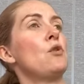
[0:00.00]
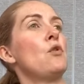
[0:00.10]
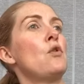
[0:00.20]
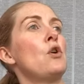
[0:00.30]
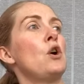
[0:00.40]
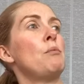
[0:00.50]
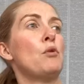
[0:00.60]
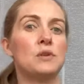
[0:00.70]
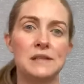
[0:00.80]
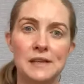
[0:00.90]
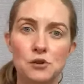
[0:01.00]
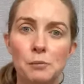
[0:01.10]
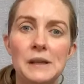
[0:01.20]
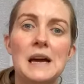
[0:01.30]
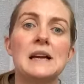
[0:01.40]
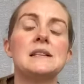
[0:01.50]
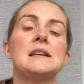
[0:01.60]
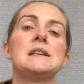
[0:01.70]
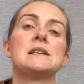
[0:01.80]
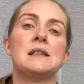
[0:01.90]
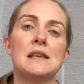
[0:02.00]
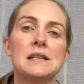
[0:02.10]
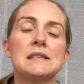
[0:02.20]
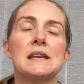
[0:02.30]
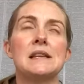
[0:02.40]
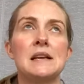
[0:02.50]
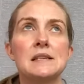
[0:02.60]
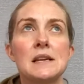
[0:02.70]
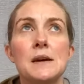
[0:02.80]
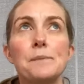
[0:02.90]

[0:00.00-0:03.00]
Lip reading: or postnatal Pilates and things like this,